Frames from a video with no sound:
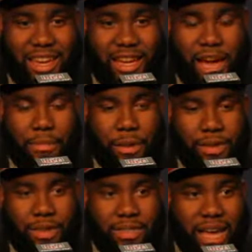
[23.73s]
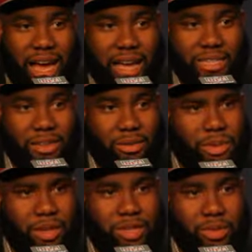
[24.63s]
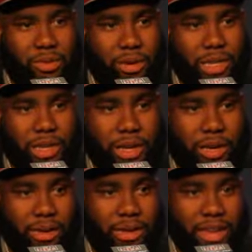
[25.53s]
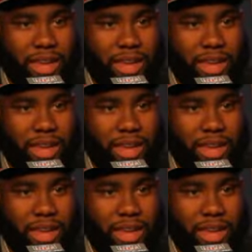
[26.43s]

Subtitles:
met with those guys about 2-3 weeks ago,